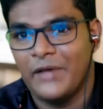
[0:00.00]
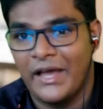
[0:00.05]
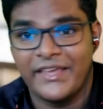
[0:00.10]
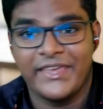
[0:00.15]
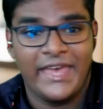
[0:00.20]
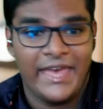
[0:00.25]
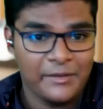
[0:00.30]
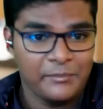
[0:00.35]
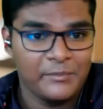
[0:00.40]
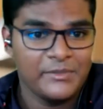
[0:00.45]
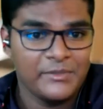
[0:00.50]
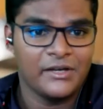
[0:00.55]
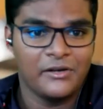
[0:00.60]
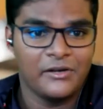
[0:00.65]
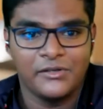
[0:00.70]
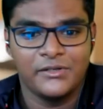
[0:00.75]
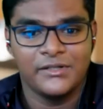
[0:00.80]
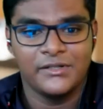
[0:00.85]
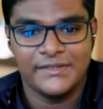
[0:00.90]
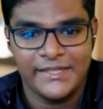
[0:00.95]
I can miss
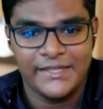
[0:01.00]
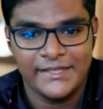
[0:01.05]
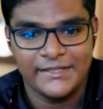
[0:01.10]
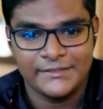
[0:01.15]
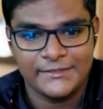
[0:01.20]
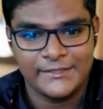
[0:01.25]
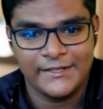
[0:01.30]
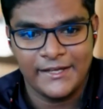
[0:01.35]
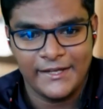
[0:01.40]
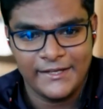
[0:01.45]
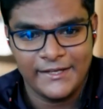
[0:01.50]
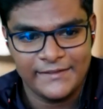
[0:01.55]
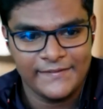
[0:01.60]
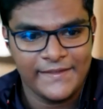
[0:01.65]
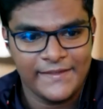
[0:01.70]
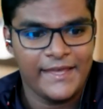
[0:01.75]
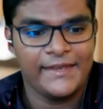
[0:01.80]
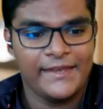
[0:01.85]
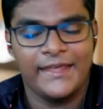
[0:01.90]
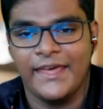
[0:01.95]
out on things regarding
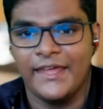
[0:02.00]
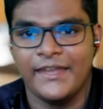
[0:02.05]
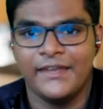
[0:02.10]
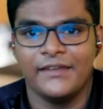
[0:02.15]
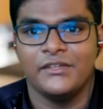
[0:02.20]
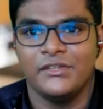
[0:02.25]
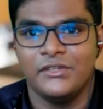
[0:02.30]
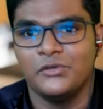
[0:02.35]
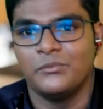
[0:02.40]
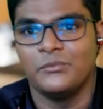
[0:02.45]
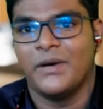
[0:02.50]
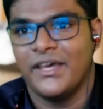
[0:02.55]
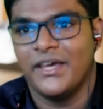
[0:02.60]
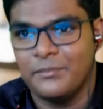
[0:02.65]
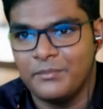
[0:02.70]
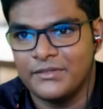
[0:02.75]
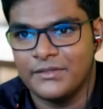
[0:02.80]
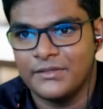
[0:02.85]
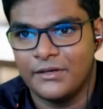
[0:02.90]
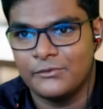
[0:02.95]
that, and you
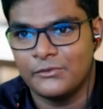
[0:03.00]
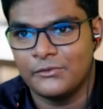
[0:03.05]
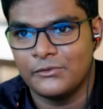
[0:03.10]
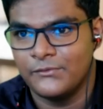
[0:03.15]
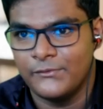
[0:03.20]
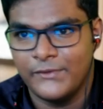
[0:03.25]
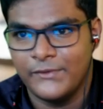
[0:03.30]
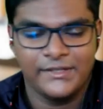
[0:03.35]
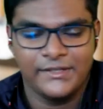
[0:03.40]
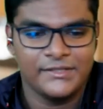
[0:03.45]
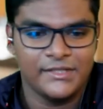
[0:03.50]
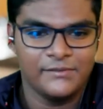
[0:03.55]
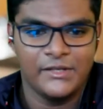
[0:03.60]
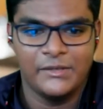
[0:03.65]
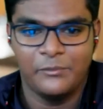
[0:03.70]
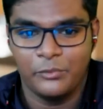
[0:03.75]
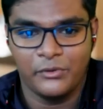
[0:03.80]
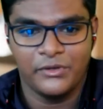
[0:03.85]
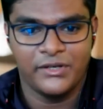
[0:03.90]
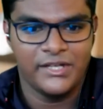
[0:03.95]
might miss out on various
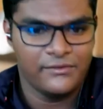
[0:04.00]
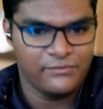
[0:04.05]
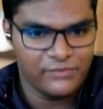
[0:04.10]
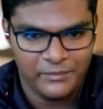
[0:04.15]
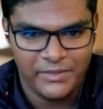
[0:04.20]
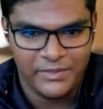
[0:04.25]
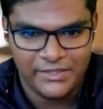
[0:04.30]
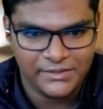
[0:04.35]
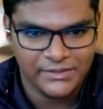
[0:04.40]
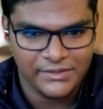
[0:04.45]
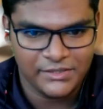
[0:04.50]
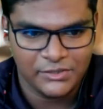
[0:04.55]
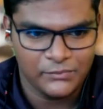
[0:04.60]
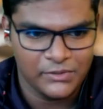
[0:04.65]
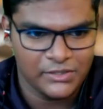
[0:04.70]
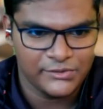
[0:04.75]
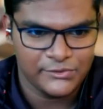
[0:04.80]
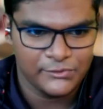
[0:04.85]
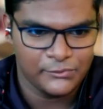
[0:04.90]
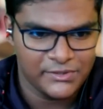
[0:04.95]
important information as
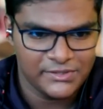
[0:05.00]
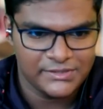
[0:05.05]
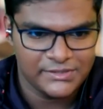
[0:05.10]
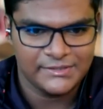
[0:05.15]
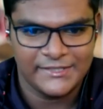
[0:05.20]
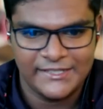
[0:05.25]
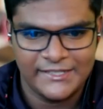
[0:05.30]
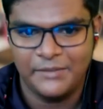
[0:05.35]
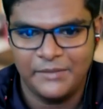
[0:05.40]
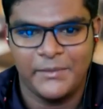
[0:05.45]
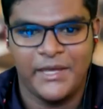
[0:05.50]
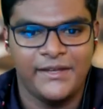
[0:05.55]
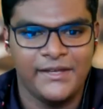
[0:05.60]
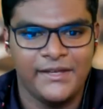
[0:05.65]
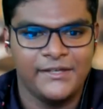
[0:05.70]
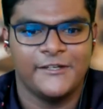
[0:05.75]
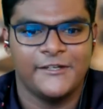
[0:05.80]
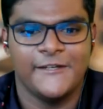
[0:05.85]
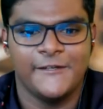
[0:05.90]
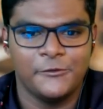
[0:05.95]
well. So it's really
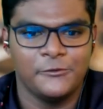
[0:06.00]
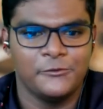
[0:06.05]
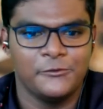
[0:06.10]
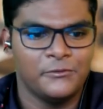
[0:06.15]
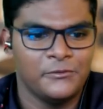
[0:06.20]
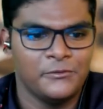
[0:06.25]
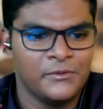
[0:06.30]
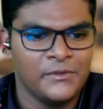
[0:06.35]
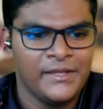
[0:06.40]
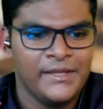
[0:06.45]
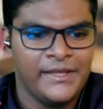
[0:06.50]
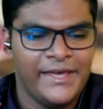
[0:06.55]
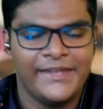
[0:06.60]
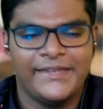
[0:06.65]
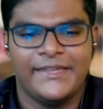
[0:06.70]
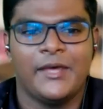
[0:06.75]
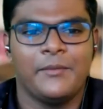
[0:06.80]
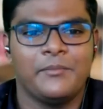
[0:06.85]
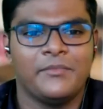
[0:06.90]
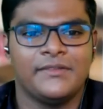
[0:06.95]
mandatory to
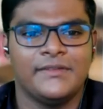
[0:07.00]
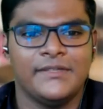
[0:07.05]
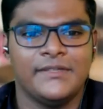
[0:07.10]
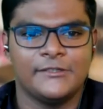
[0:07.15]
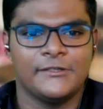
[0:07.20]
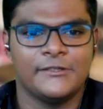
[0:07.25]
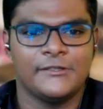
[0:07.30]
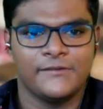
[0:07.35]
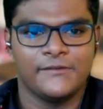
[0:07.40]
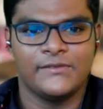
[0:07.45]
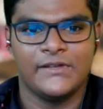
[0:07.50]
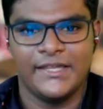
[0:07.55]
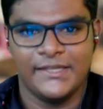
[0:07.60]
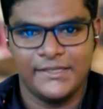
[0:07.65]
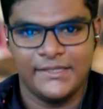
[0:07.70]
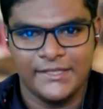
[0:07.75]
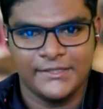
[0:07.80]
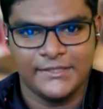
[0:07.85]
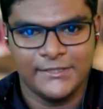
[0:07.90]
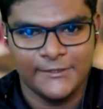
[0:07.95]
attempt these sort of live
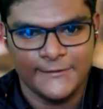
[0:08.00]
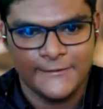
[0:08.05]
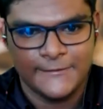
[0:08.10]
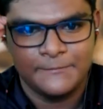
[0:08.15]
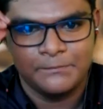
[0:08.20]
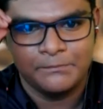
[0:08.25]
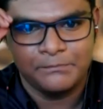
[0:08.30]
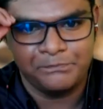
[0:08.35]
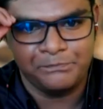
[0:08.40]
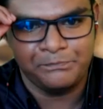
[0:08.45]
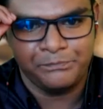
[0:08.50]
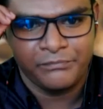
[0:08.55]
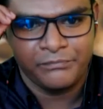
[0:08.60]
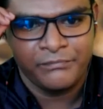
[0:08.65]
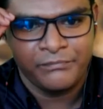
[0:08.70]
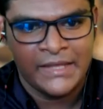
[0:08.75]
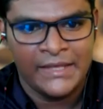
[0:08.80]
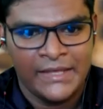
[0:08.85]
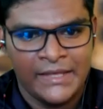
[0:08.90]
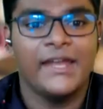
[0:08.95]
sessions.
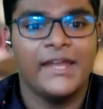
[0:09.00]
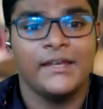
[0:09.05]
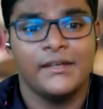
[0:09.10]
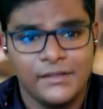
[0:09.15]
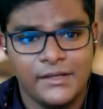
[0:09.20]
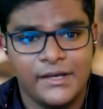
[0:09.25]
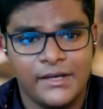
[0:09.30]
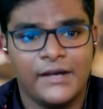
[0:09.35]
And